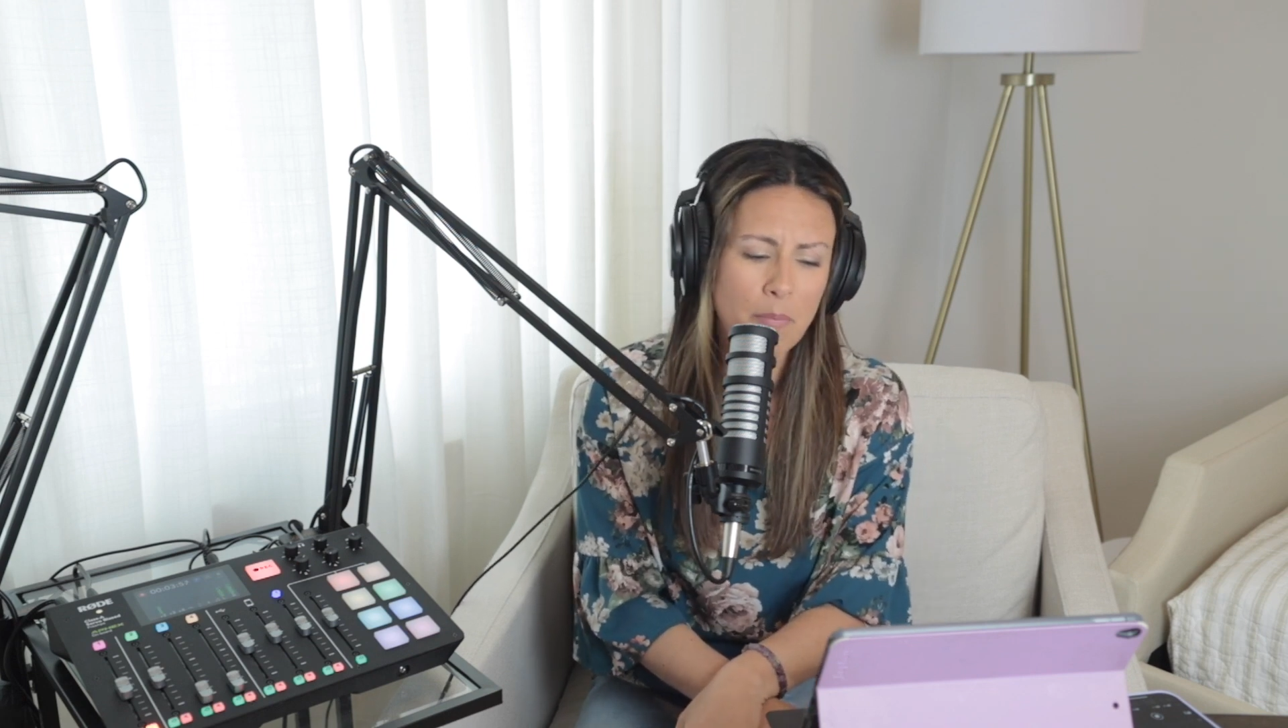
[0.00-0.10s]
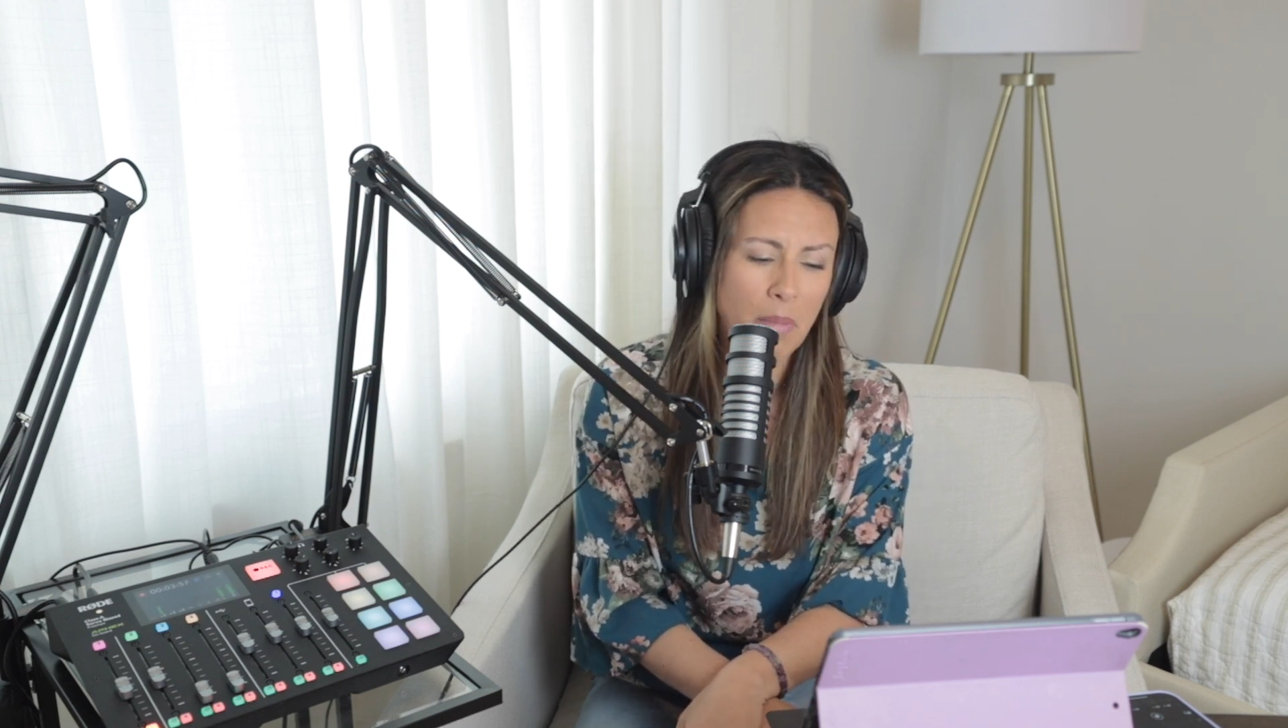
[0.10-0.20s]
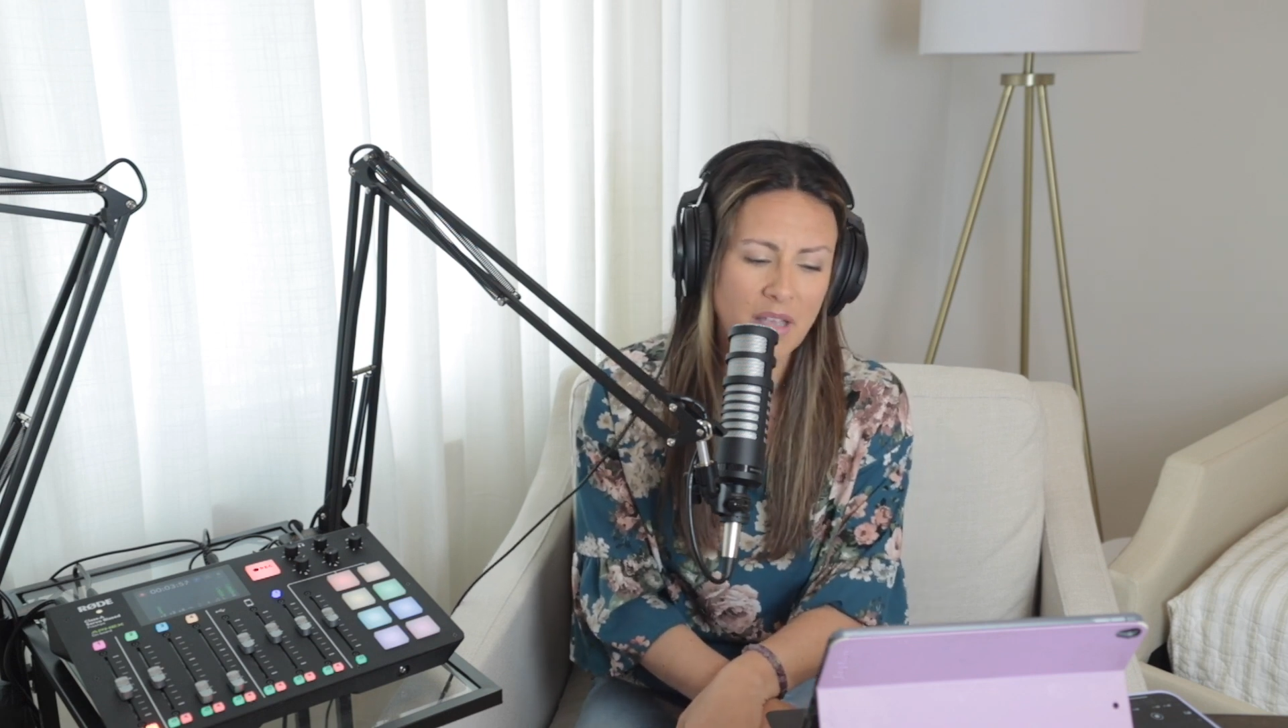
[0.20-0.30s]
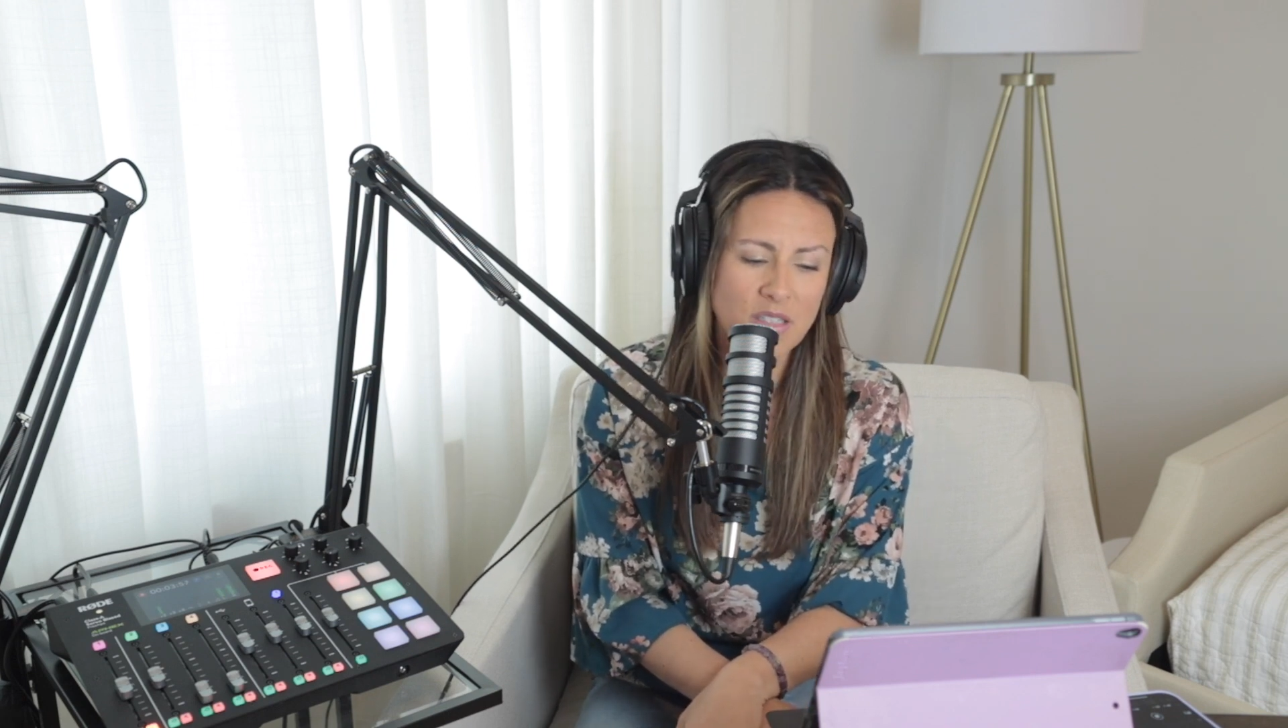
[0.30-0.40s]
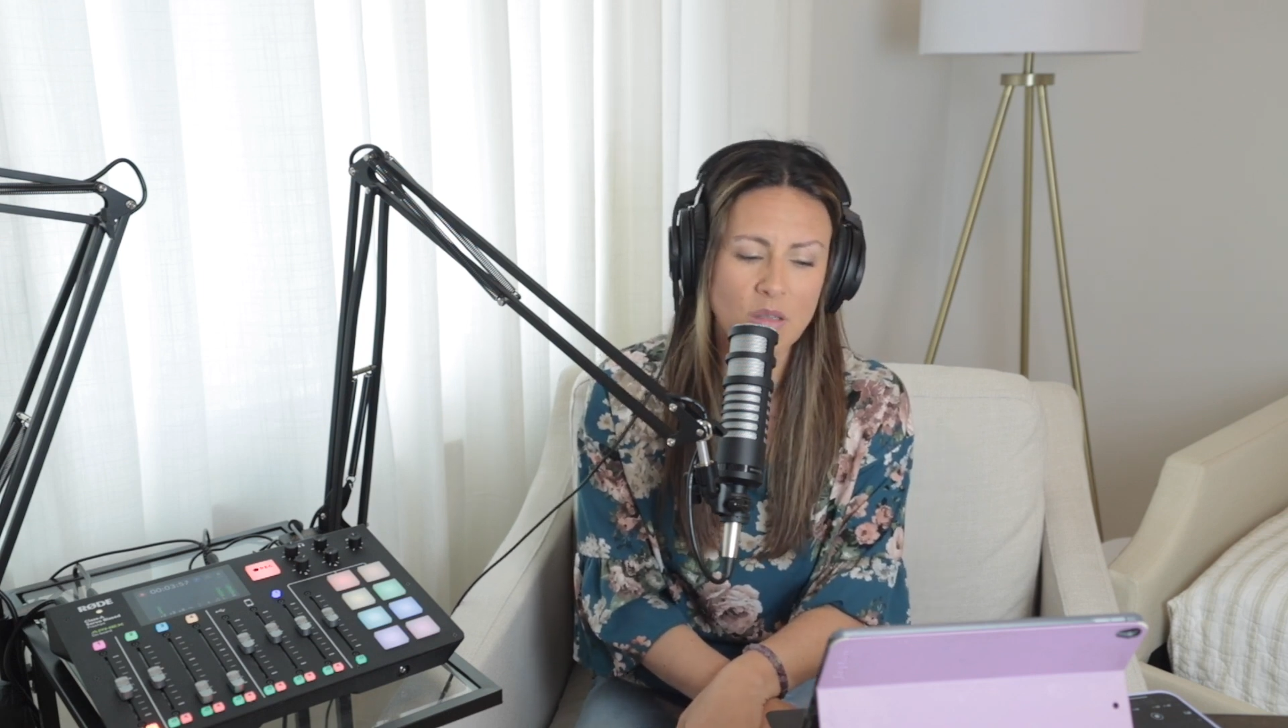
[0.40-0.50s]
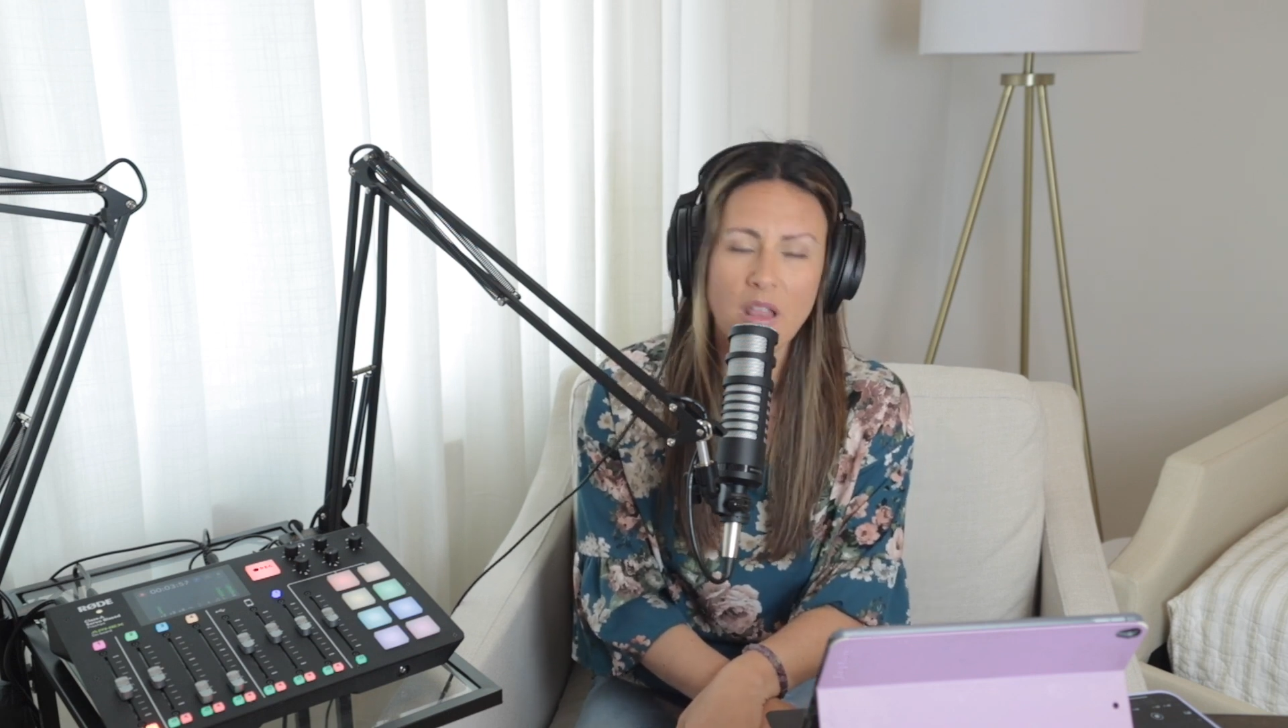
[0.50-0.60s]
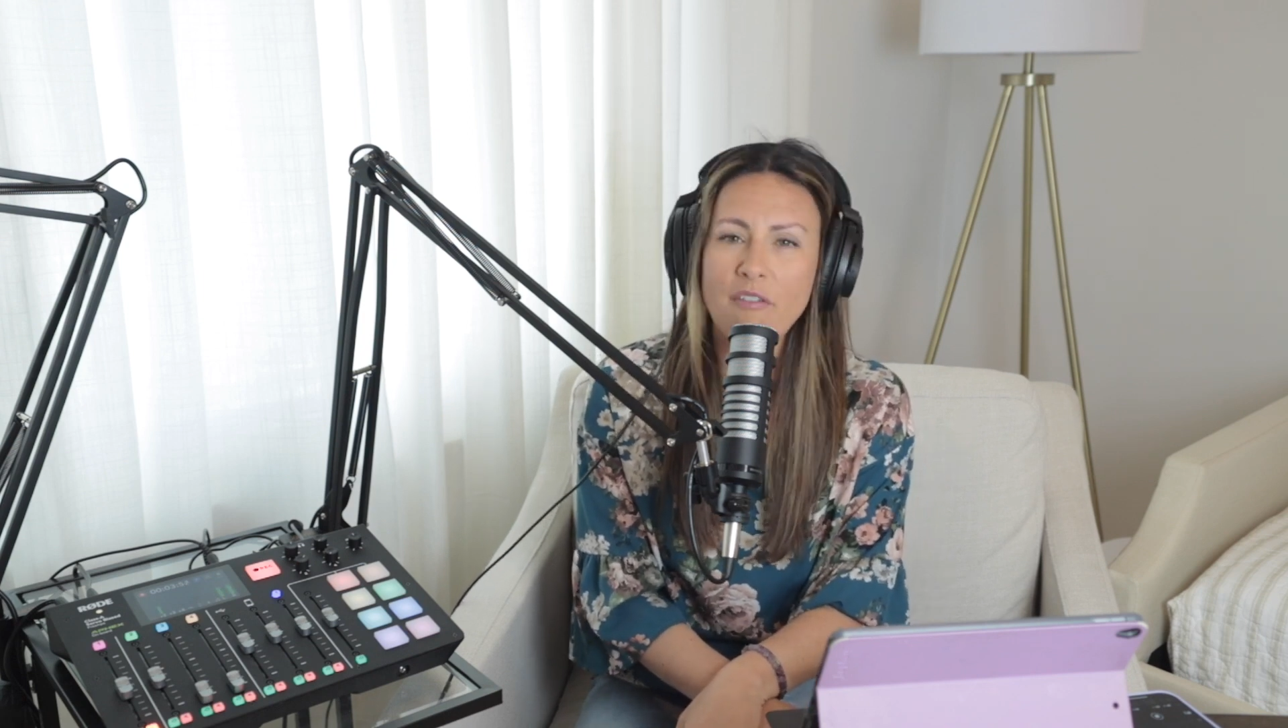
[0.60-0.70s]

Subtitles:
and bustle